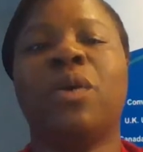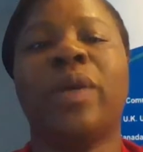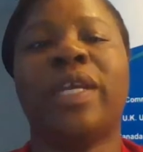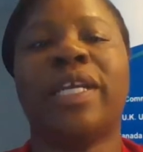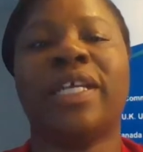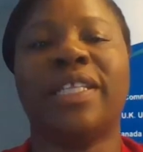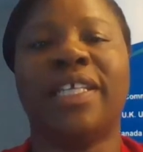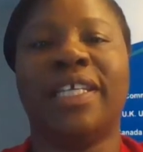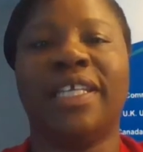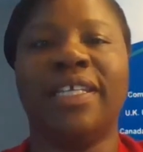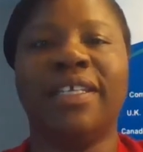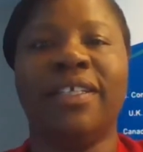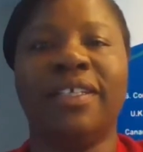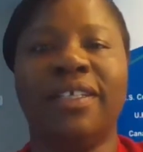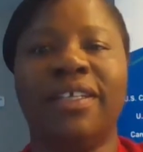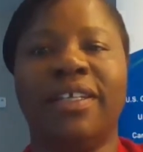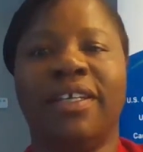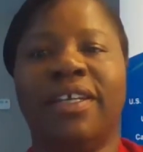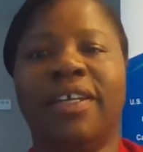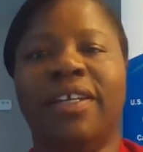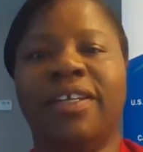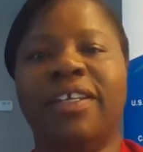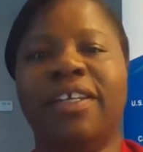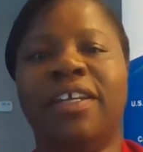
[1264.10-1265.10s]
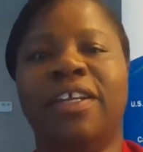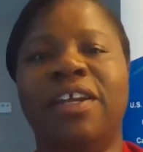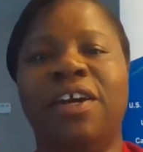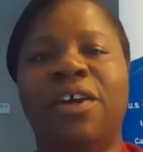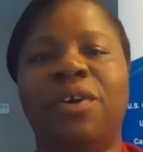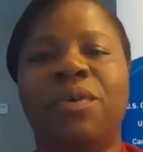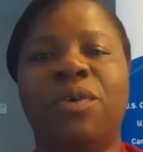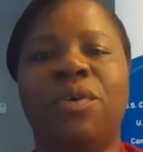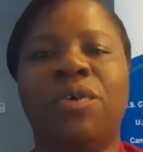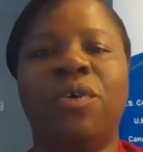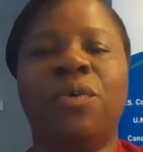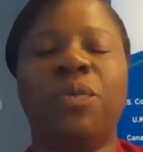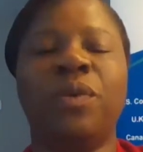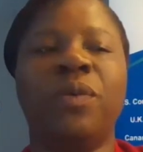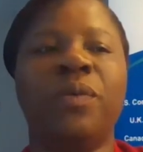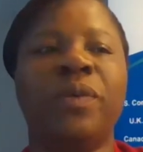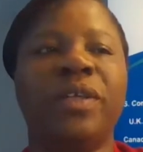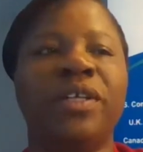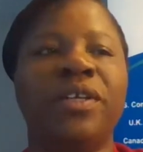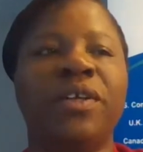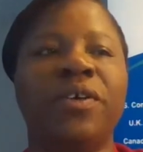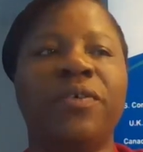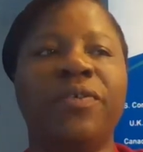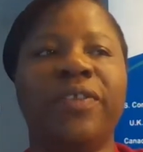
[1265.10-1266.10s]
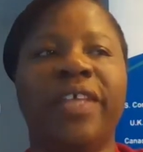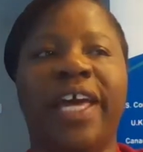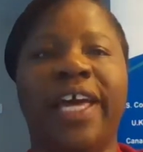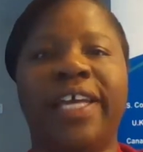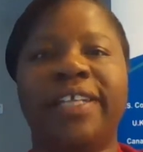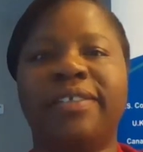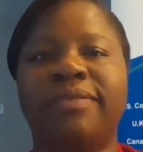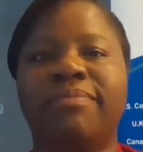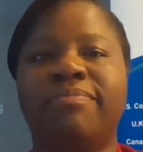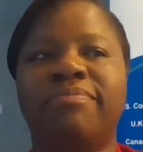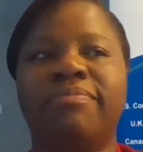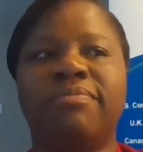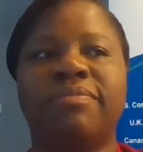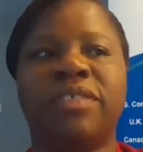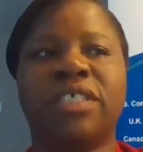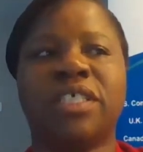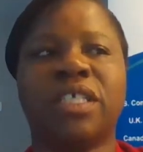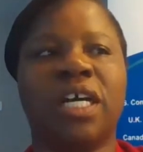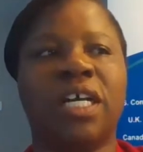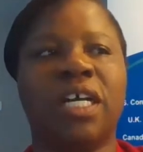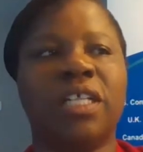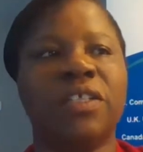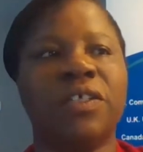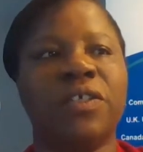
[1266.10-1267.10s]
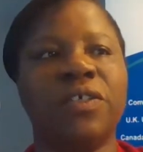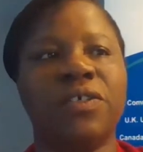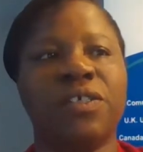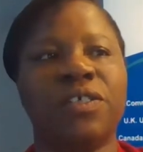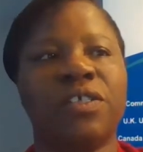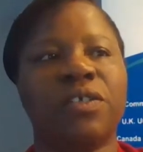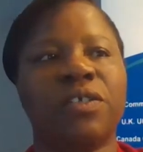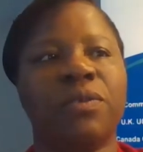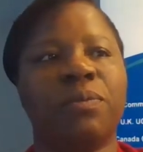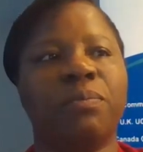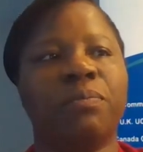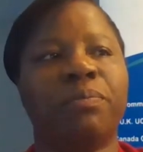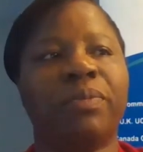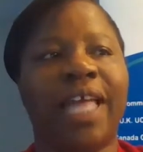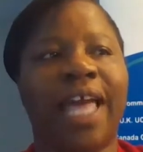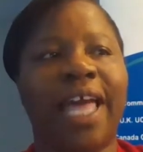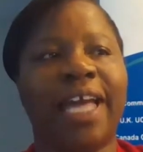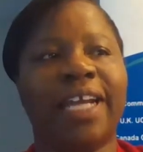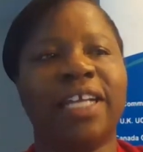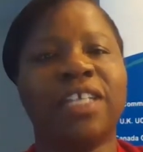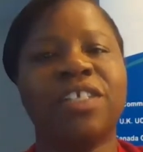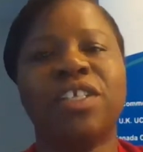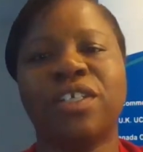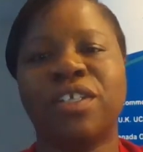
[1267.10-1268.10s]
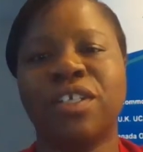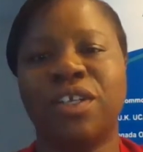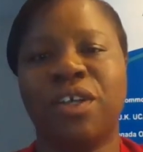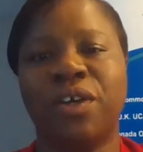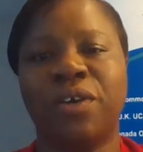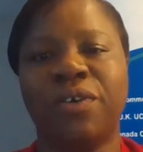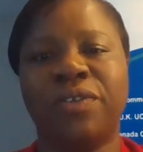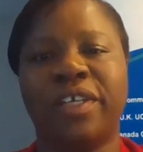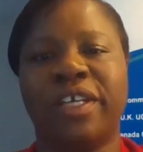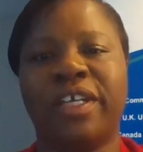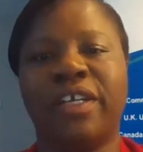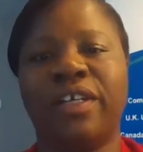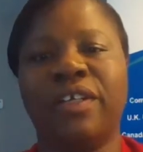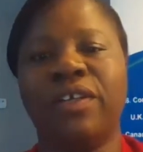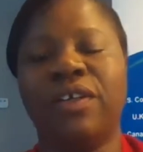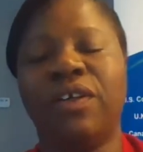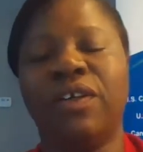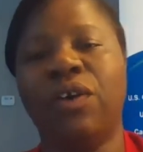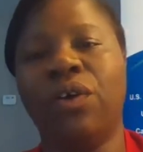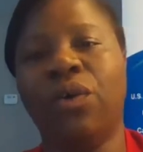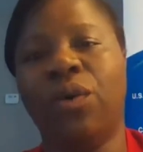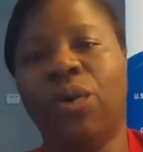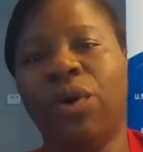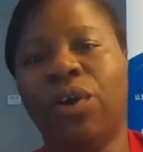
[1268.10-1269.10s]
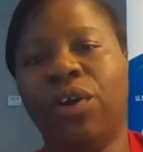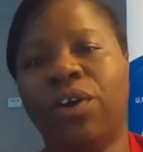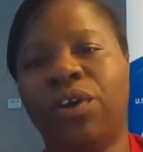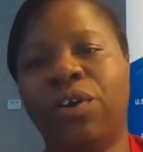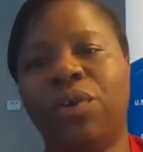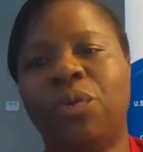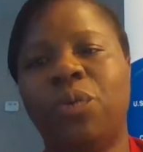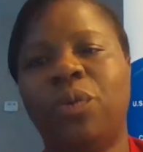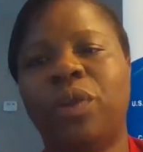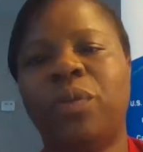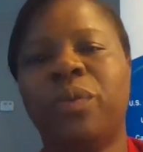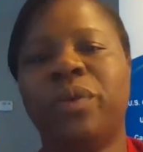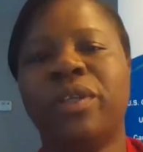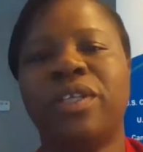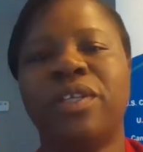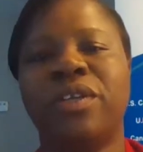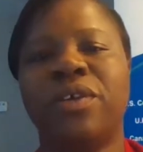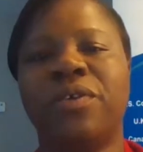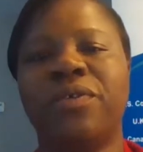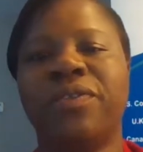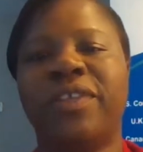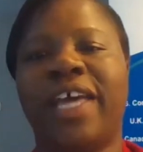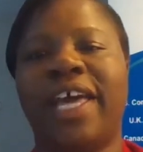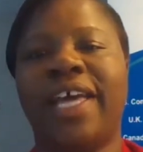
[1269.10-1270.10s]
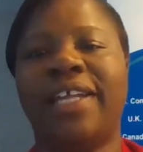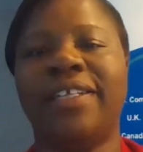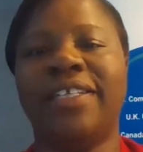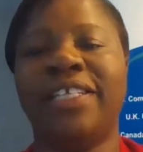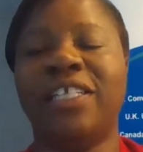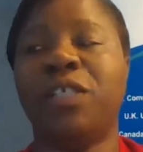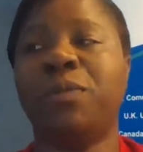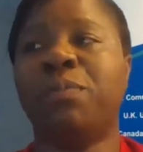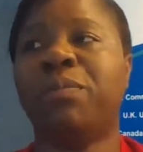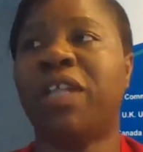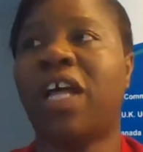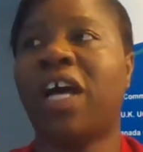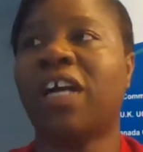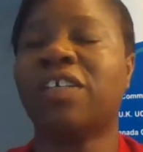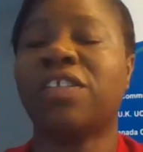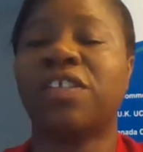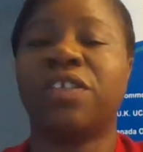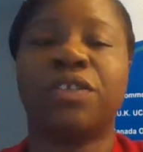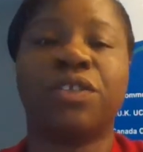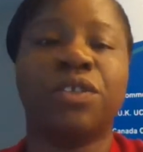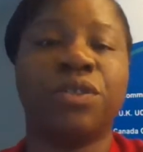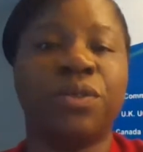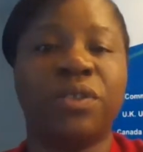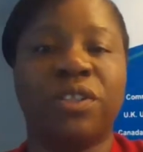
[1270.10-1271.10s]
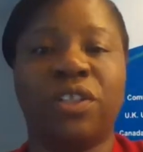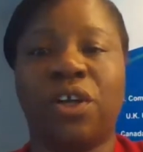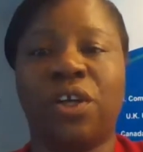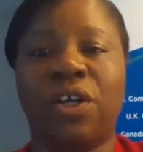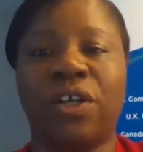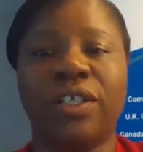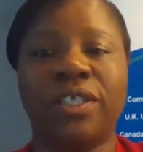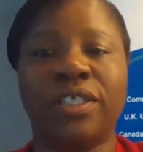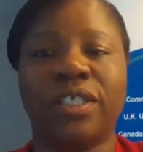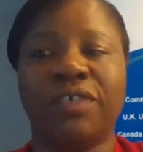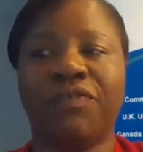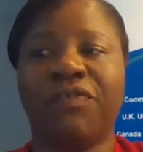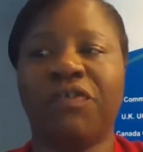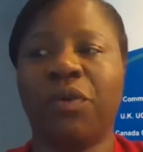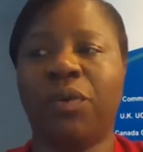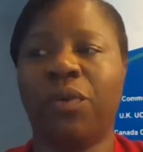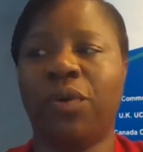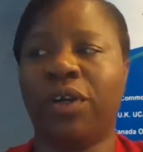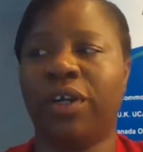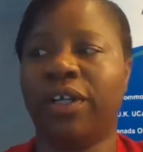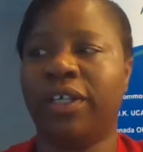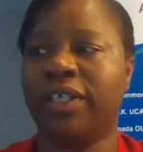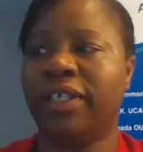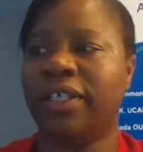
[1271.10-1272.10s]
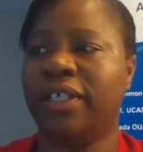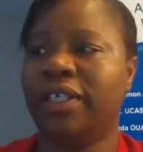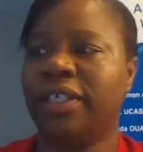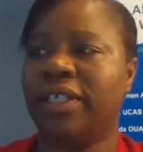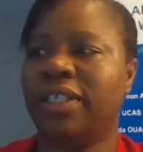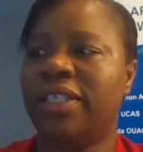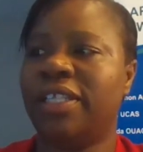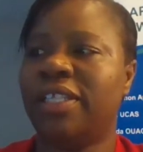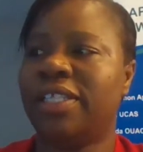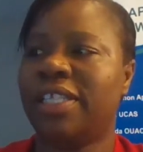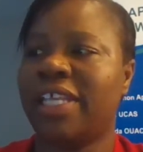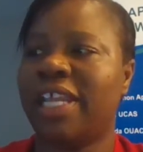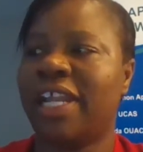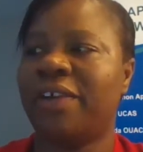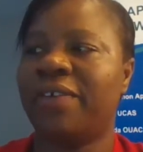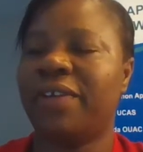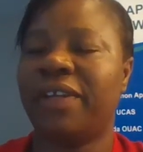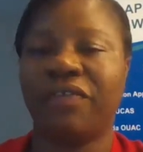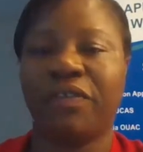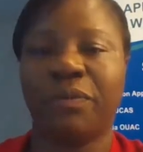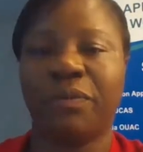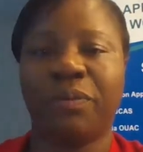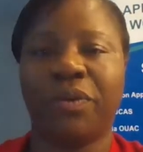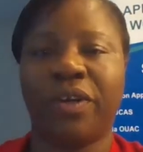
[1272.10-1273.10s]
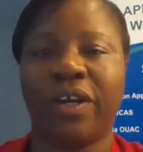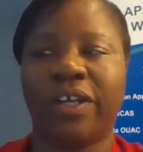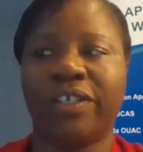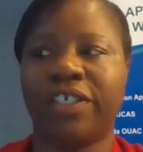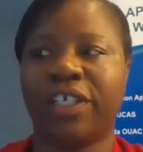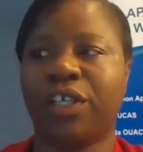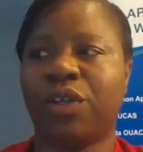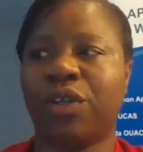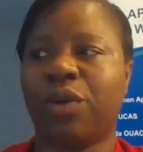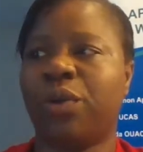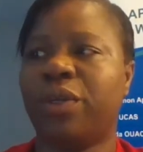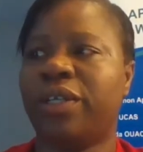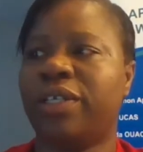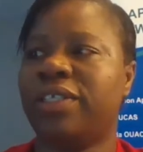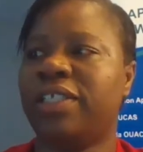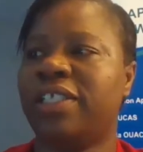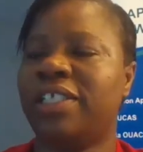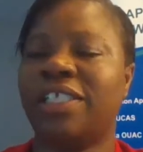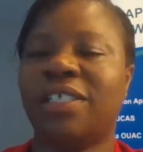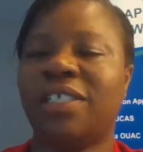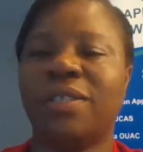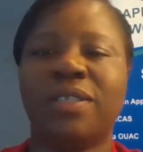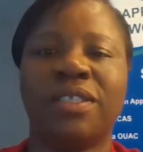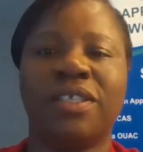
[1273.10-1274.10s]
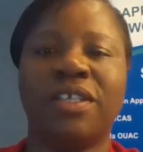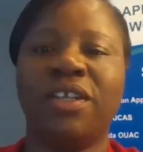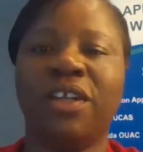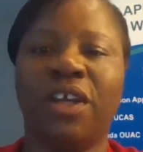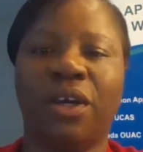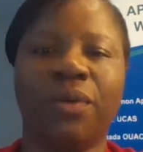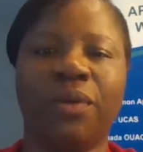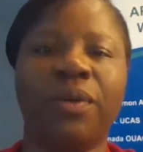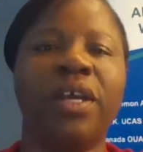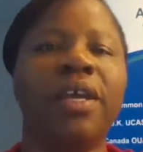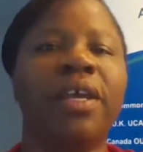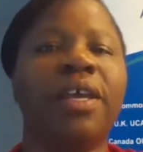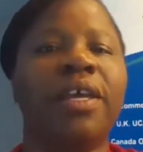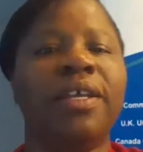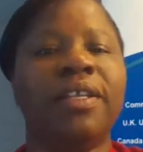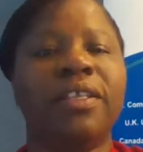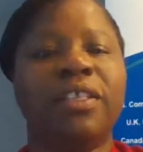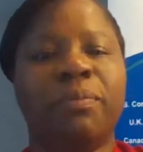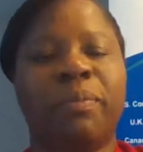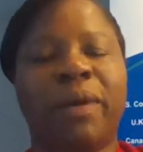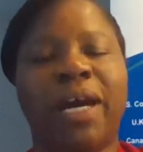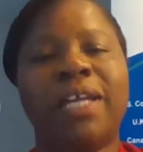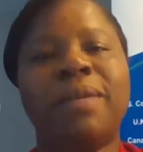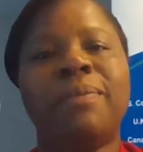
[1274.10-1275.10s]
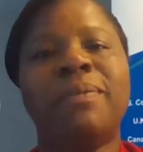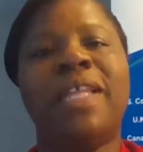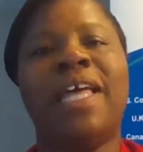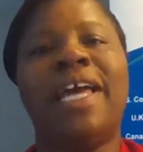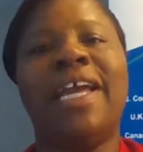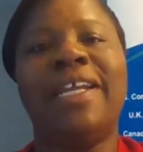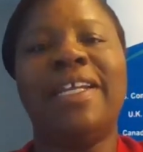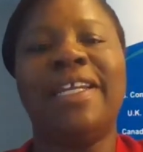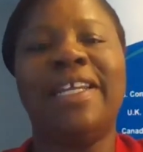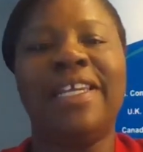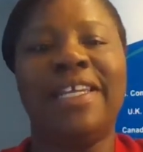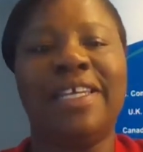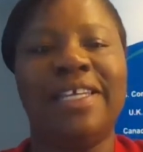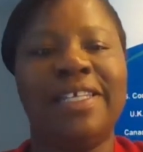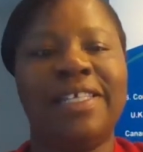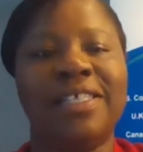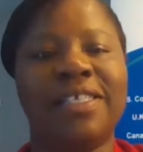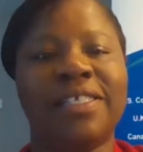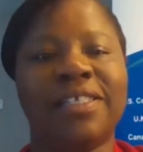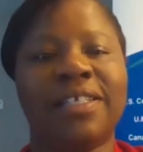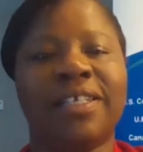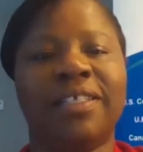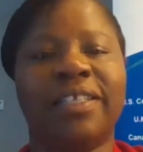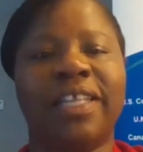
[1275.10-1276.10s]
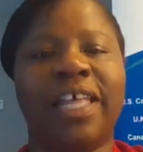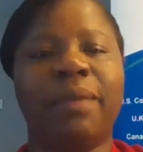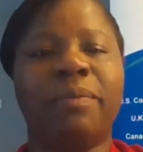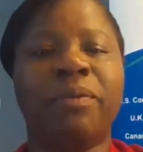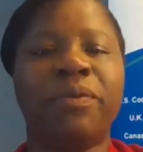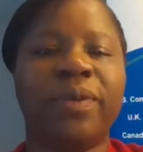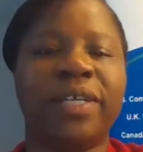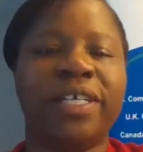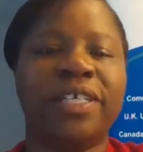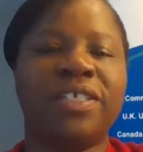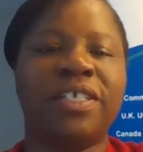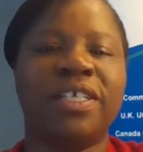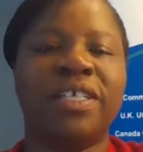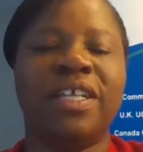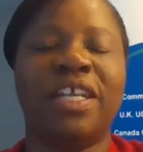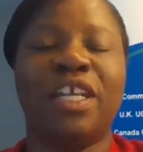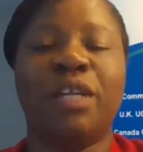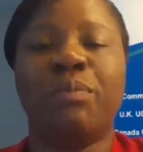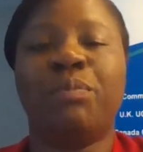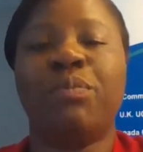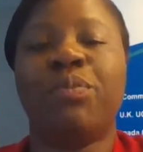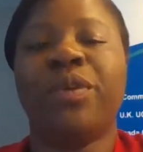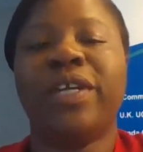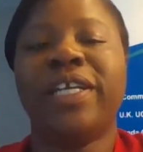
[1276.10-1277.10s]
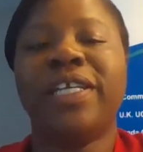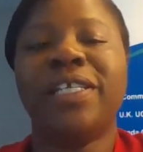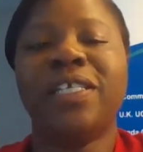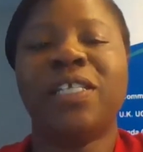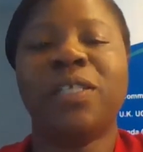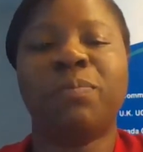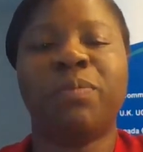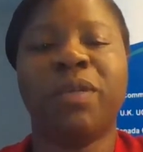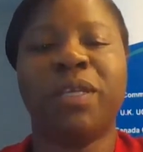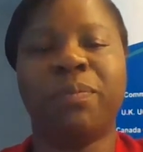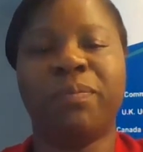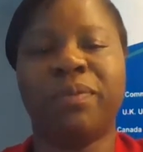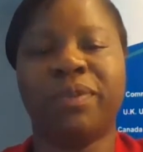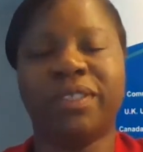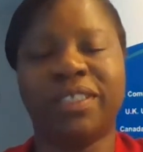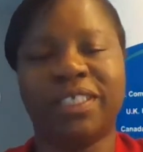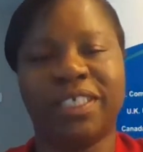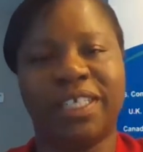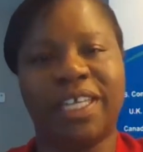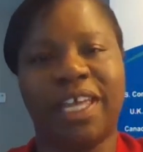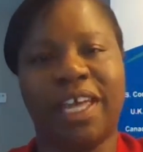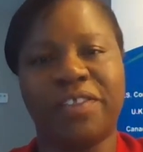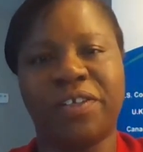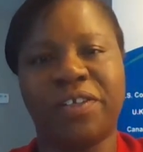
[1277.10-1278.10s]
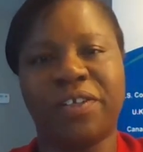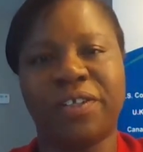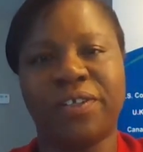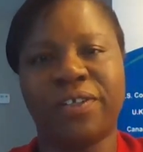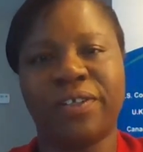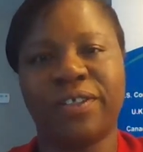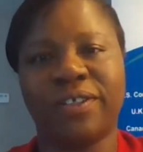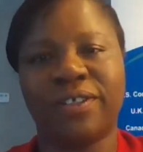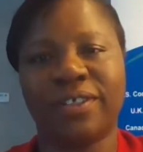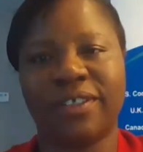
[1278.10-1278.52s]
quickly, or we would know that the colors black shouldn't go there, or we would know that these blocks are too large for this area of the project, or this, the bottom line is collaboration, it brings people together,